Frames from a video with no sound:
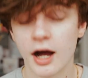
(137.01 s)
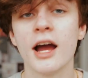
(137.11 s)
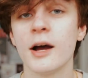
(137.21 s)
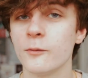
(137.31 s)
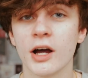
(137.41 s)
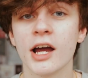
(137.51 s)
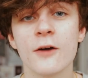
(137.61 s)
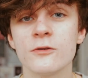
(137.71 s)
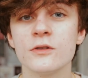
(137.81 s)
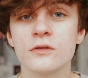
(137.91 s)
I
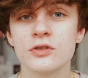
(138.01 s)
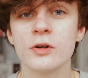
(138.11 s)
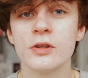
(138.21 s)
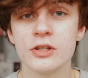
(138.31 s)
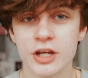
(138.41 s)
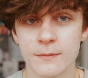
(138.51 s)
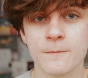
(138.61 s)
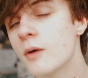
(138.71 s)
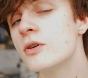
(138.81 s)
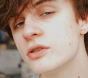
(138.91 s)
haven't joined the gym.
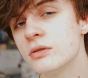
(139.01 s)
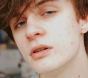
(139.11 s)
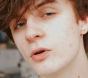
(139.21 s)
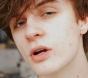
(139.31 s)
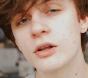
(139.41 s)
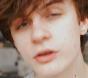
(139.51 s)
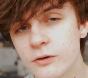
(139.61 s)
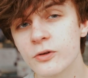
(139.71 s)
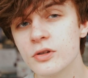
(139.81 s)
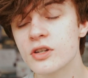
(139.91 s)
I wanted to eat more
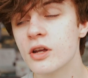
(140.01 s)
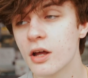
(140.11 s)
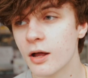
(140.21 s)
healthy food.